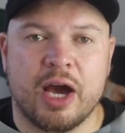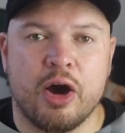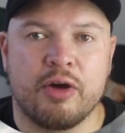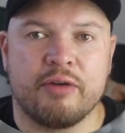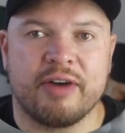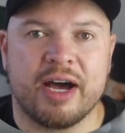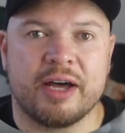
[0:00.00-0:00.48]

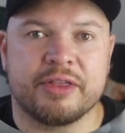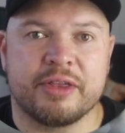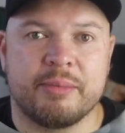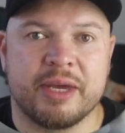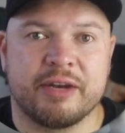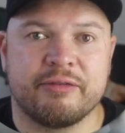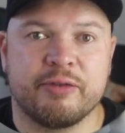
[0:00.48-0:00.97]
over the
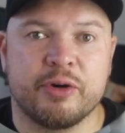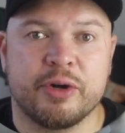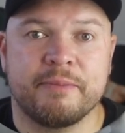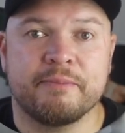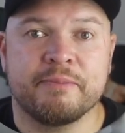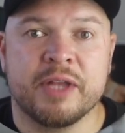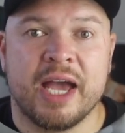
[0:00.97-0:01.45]
midfoot
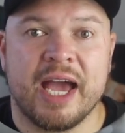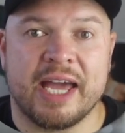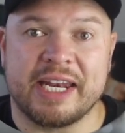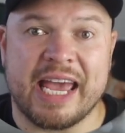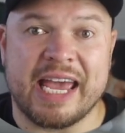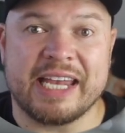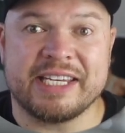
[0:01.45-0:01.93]

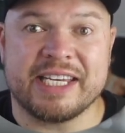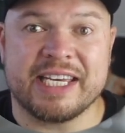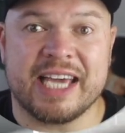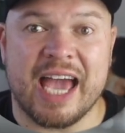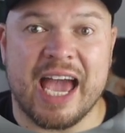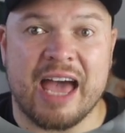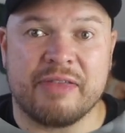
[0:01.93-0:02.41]
and
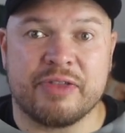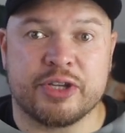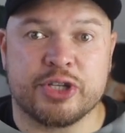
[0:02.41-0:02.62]
ending at the